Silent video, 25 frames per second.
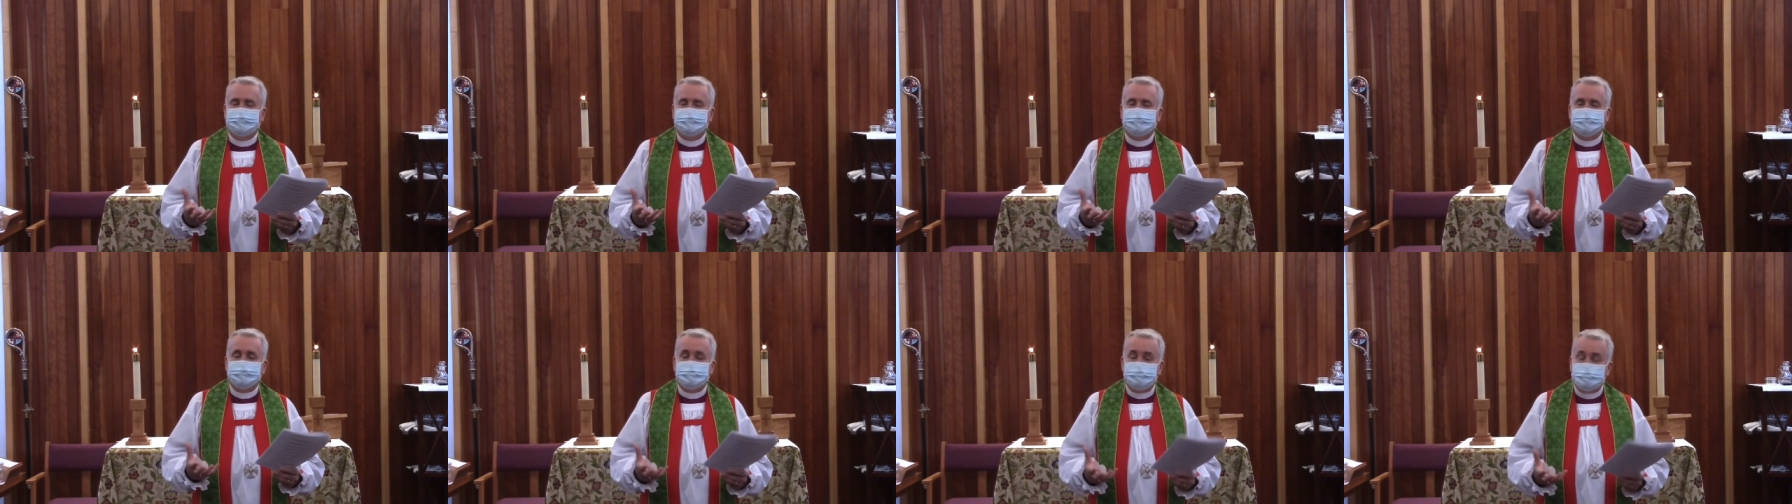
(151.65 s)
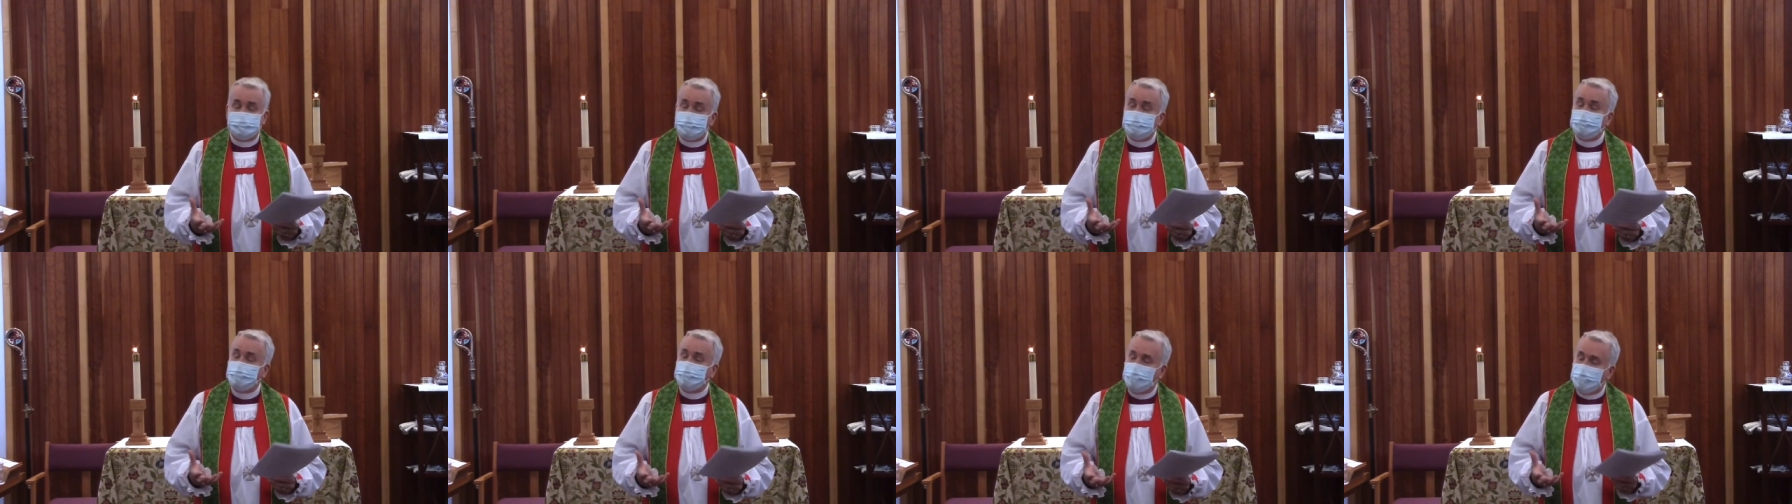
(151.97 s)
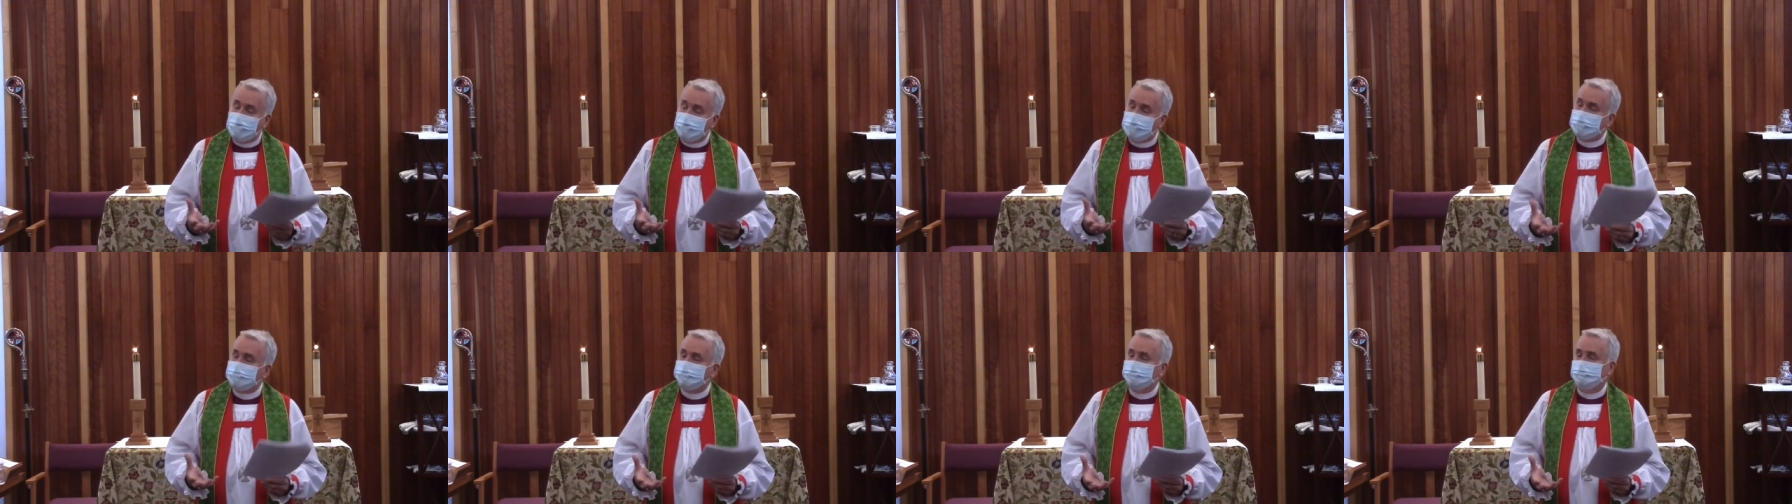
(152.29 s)
to do
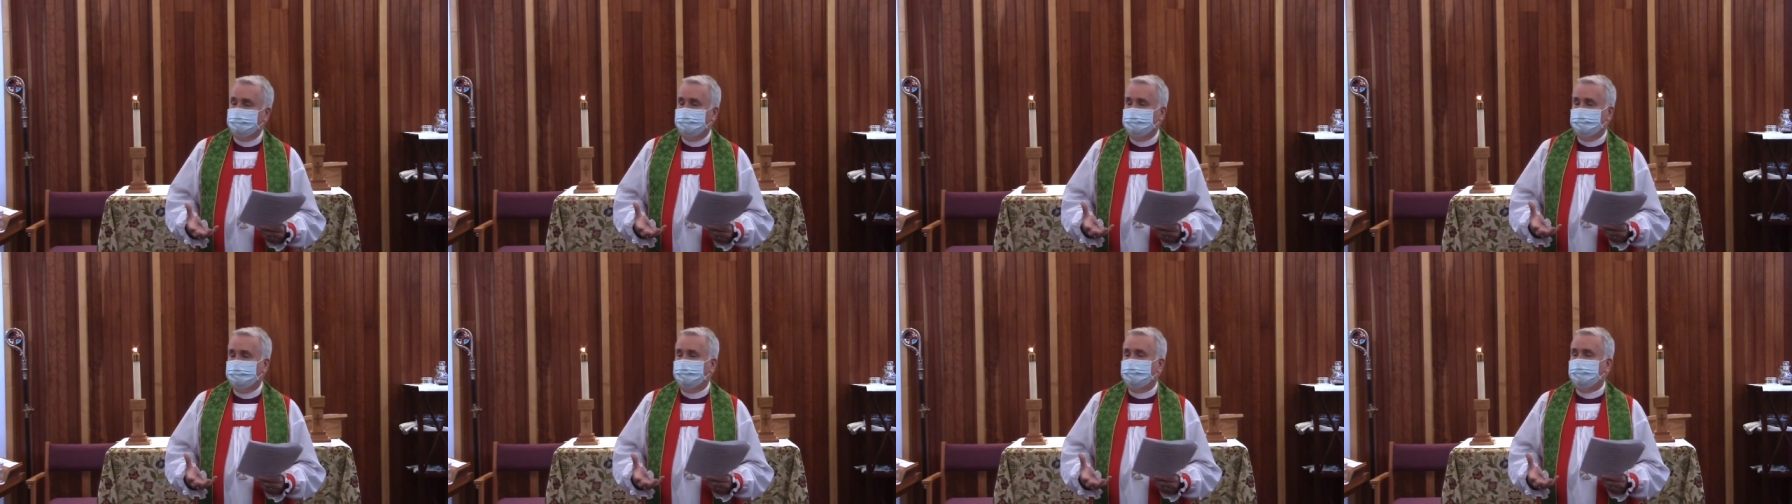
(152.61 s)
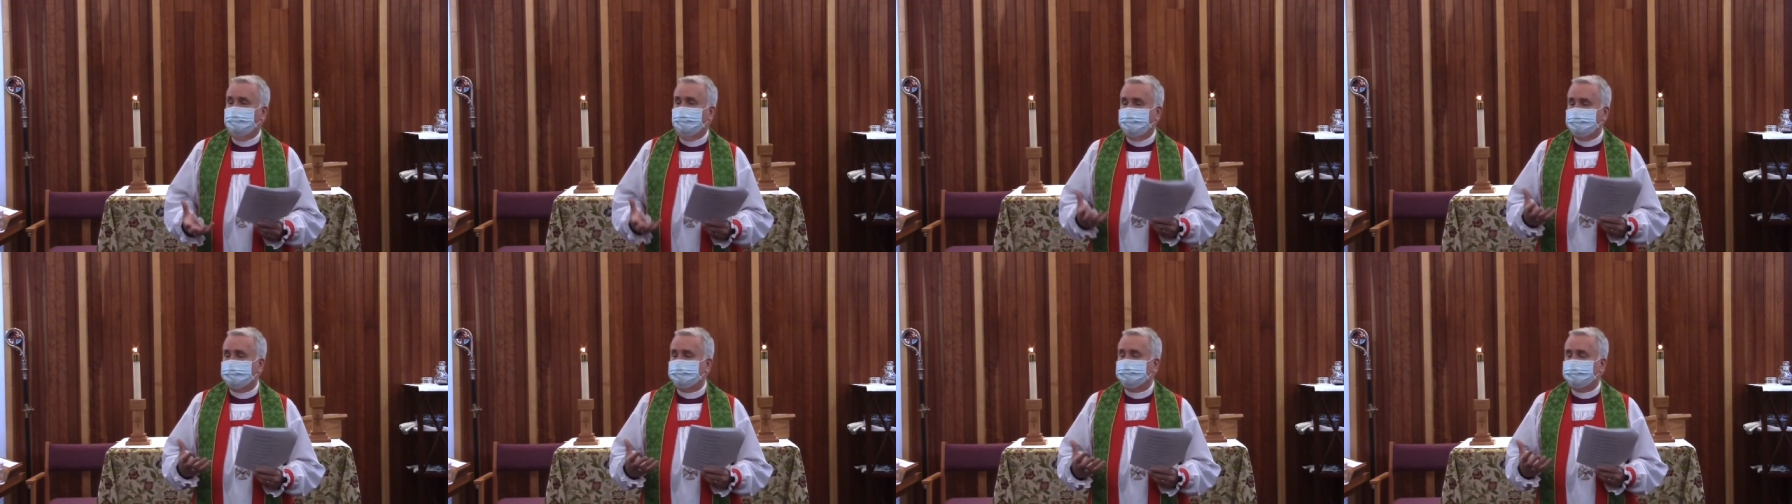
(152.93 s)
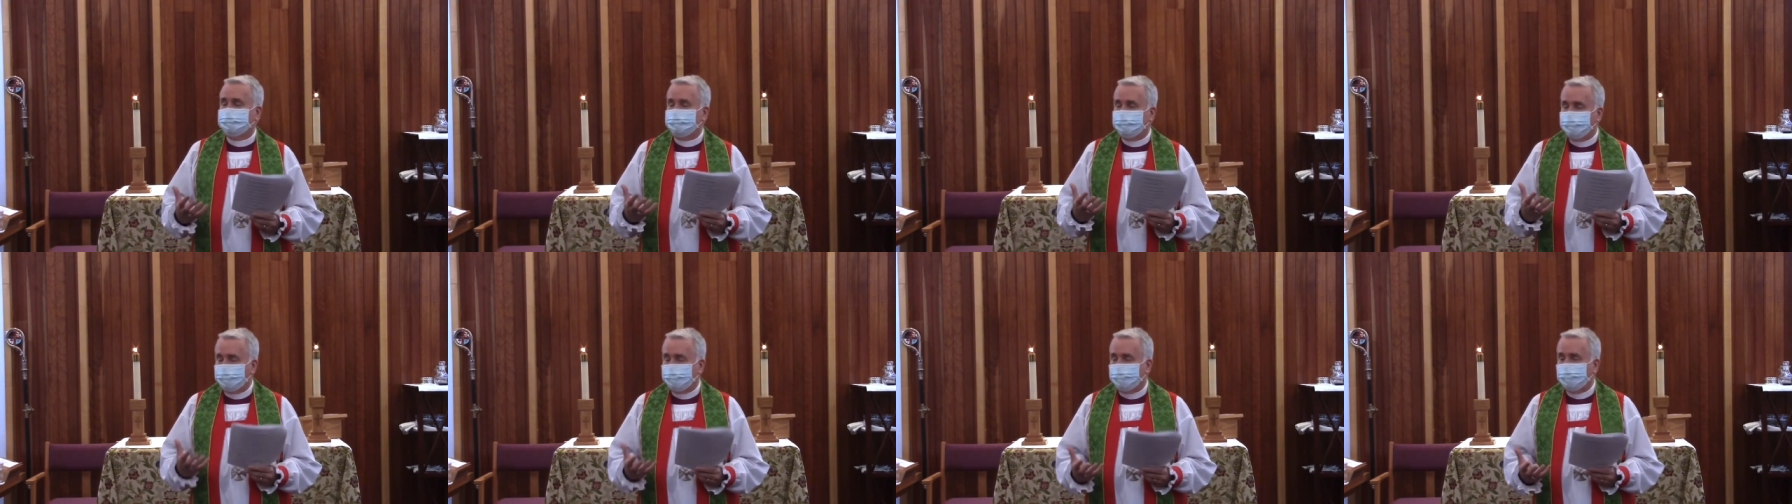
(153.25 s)
well and to
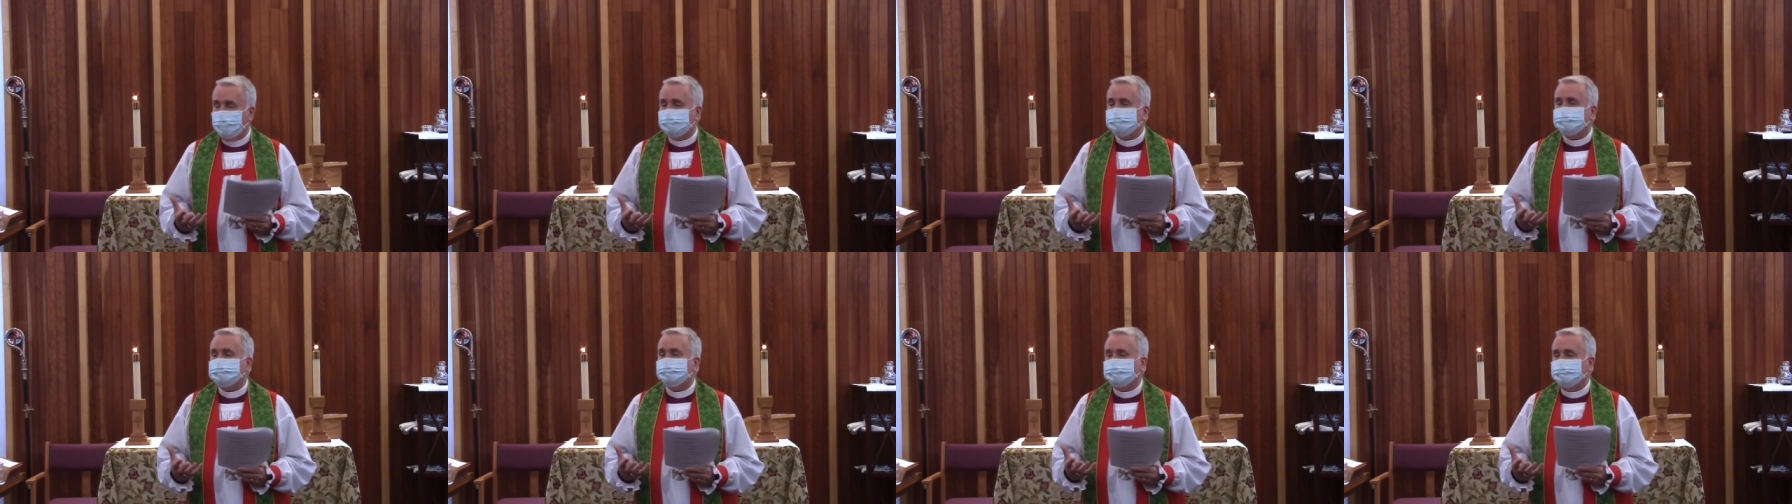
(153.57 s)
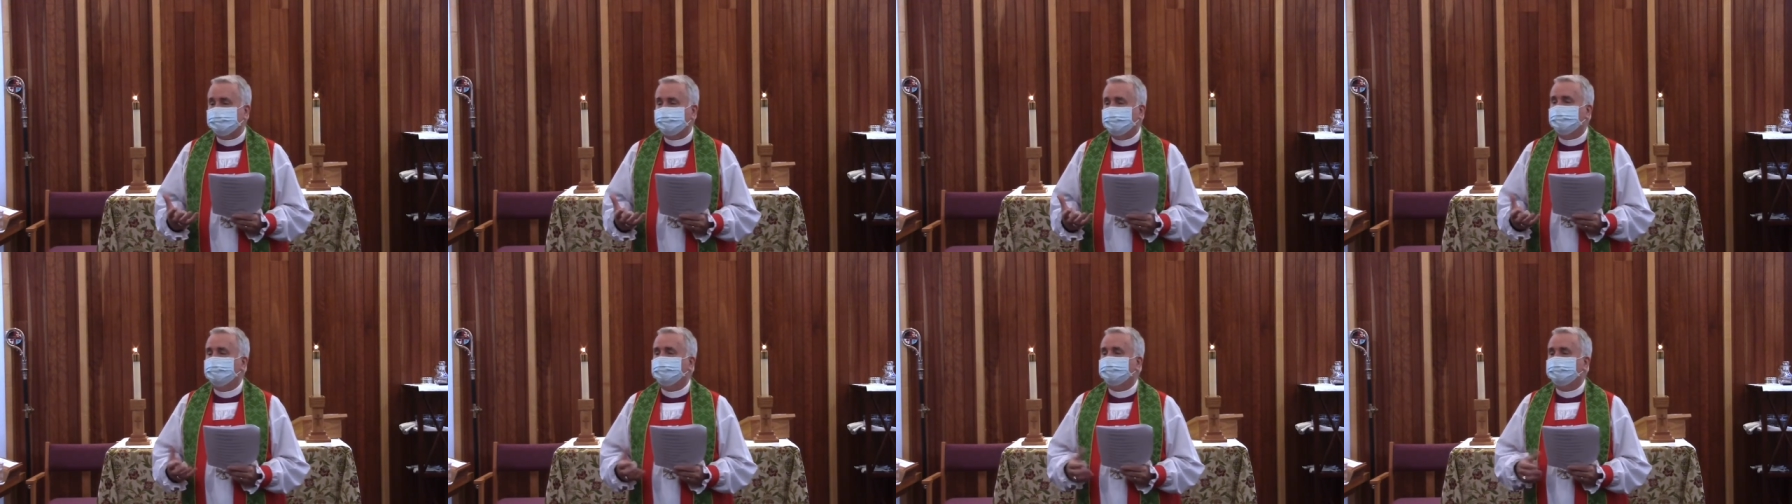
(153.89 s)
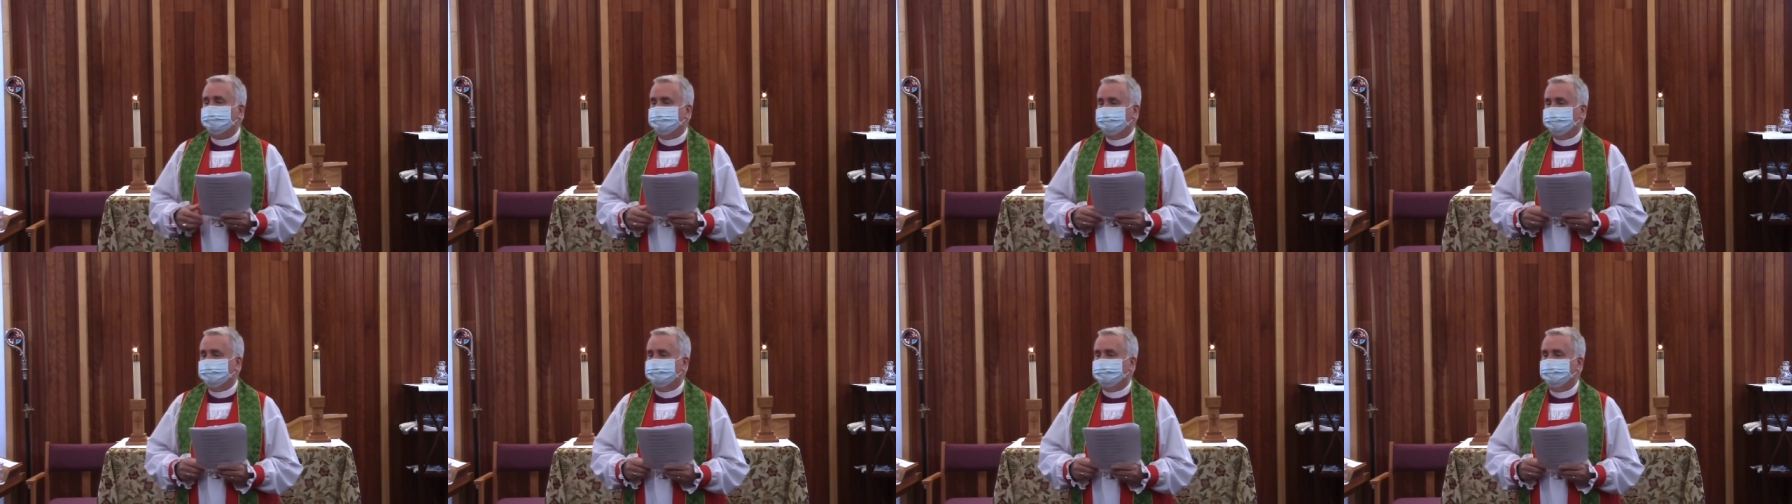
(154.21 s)
press
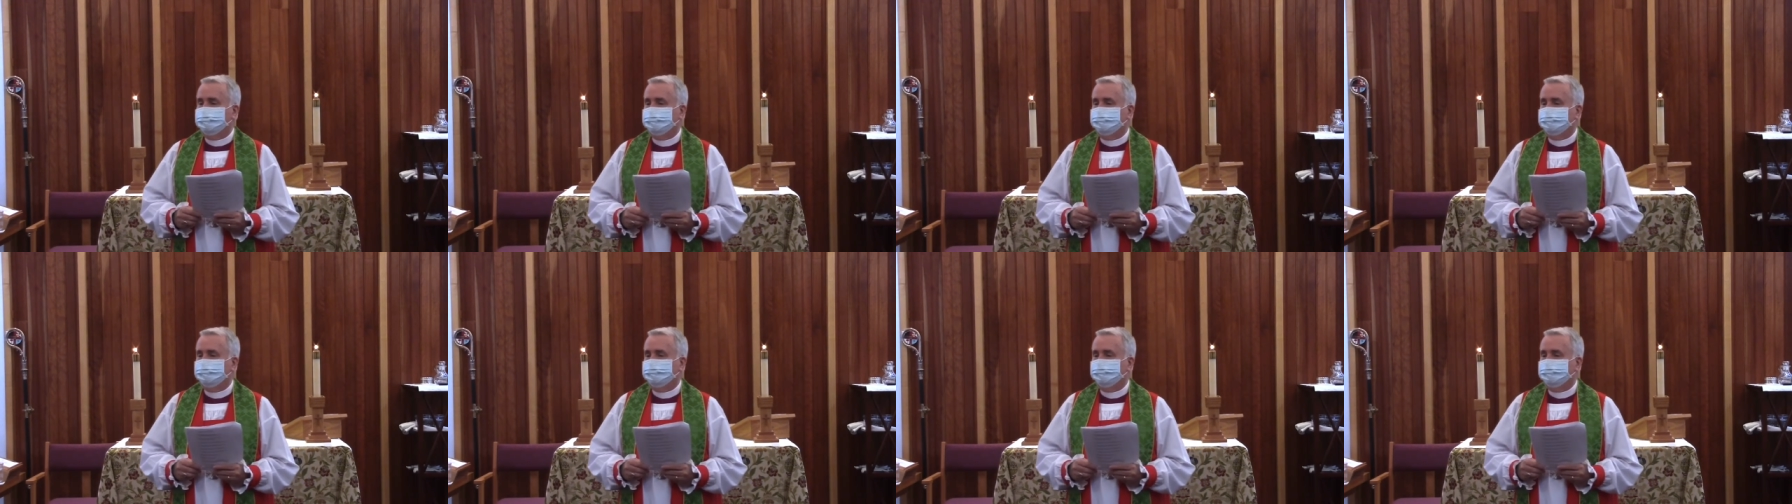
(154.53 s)
in.